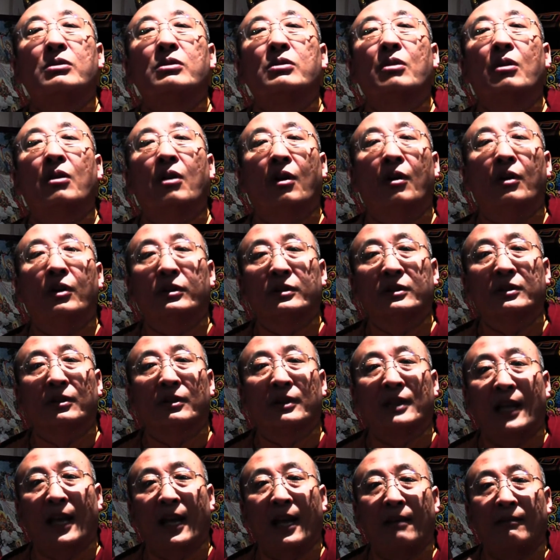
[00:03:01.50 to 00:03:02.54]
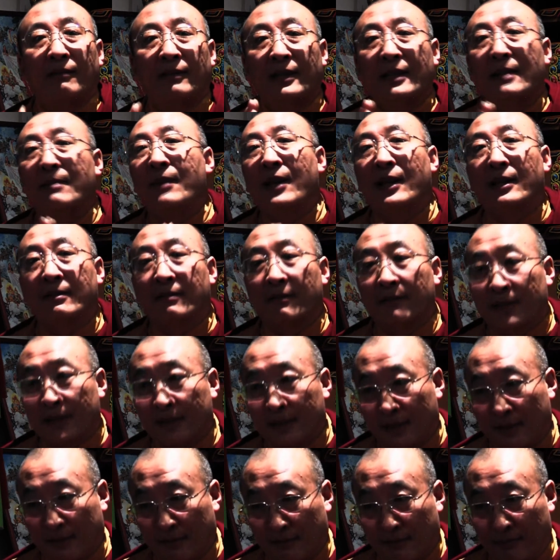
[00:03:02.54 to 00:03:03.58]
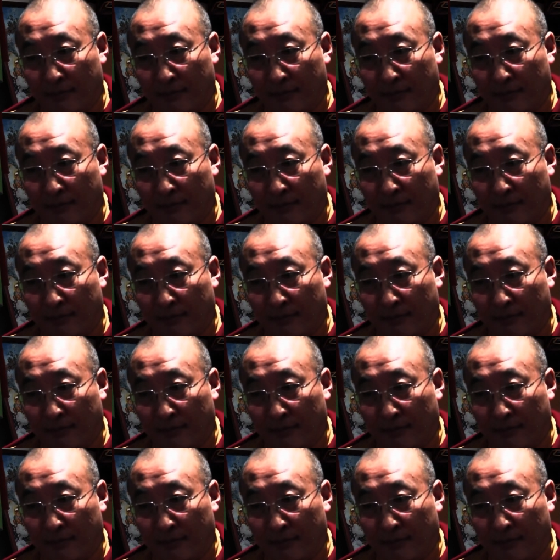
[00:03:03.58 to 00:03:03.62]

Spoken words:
know also they have limited wisdom.